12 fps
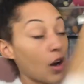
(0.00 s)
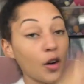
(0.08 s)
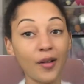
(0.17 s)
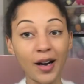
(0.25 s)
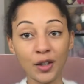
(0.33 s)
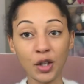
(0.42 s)

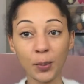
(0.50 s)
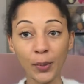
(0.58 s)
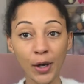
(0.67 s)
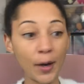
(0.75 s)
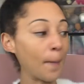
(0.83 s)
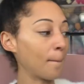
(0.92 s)
around your
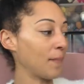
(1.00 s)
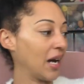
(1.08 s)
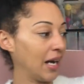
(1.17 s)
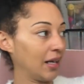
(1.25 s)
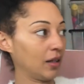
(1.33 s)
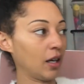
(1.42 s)
bum
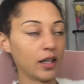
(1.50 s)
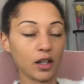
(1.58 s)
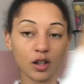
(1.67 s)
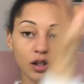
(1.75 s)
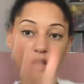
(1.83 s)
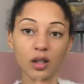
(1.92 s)
and like
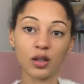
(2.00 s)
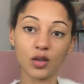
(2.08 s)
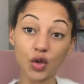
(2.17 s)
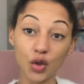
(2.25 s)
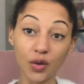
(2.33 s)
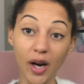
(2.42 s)

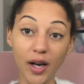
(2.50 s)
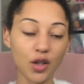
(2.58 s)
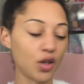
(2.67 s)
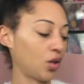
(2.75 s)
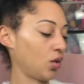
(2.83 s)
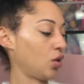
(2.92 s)

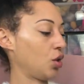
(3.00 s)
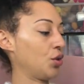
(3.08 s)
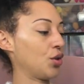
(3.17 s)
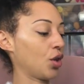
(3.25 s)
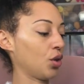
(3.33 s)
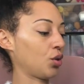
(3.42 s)
stretch to
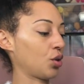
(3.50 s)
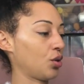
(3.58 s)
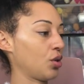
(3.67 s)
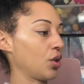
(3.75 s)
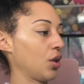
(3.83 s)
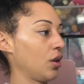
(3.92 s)
the
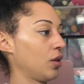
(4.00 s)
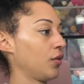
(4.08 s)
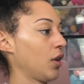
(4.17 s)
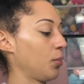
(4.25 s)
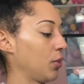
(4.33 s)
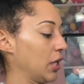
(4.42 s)
contours of
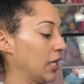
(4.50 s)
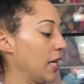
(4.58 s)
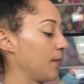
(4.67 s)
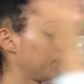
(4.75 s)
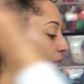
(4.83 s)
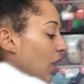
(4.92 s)
a
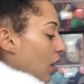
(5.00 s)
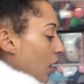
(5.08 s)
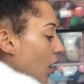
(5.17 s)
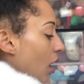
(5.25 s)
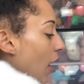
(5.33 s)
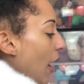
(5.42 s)
body.
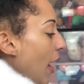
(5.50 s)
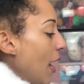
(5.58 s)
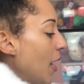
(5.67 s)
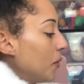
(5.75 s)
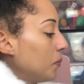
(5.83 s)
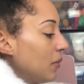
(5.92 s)

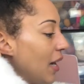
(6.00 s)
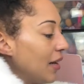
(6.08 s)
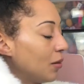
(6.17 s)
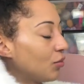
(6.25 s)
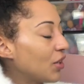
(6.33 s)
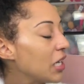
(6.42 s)
Um, and
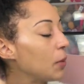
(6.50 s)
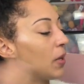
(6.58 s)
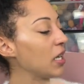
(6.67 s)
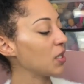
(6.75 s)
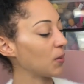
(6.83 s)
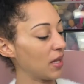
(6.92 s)
I'm really
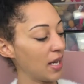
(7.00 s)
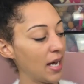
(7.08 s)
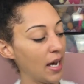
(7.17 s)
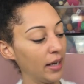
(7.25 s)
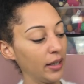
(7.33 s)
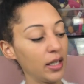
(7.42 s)
pleased with
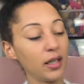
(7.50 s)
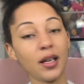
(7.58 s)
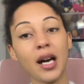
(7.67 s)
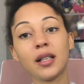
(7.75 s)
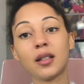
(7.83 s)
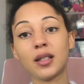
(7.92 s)
it. And I
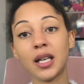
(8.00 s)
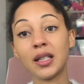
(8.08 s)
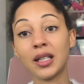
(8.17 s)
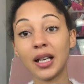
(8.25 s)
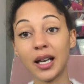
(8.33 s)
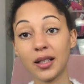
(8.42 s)
decided to take
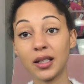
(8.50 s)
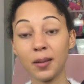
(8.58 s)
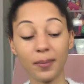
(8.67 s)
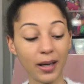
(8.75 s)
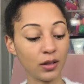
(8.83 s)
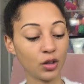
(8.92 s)
the
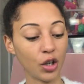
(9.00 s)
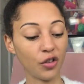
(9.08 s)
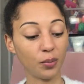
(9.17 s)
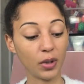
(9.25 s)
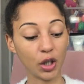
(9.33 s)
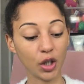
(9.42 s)
elastic band off
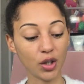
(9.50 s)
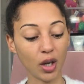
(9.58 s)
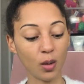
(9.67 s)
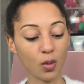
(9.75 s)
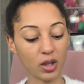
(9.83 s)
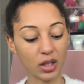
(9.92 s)
because
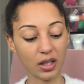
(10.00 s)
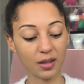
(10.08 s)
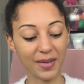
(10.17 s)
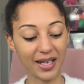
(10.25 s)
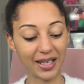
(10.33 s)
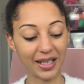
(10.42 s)
I wanted to
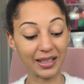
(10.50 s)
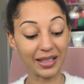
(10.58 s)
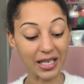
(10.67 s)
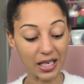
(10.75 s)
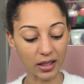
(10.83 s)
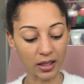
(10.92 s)
make it
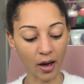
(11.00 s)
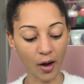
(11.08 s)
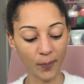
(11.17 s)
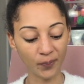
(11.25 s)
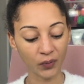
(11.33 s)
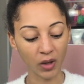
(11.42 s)
neater.